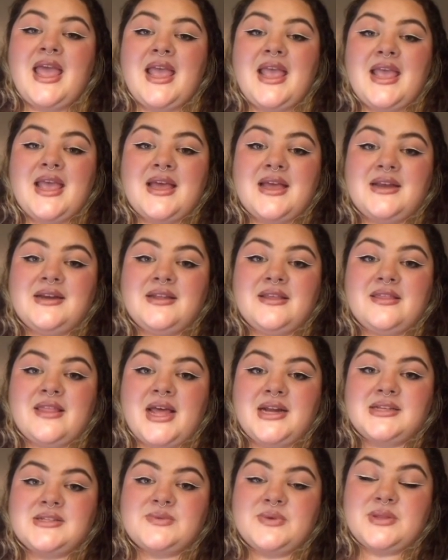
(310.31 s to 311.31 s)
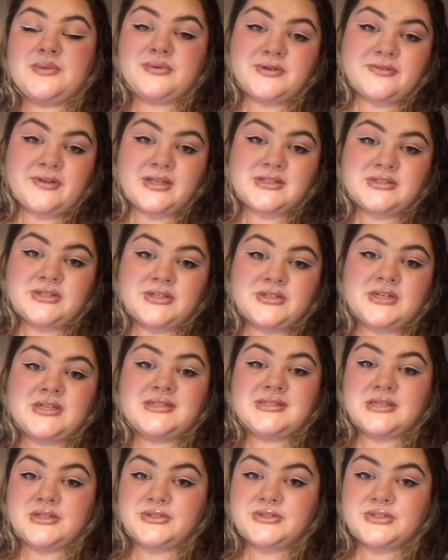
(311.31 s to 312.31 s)
and that is with Professor
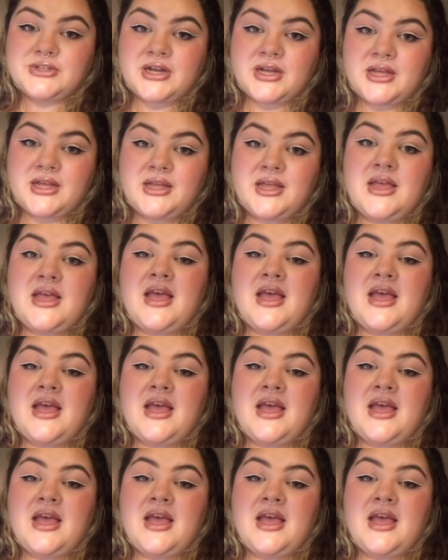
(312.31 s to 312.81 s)
Zylstra.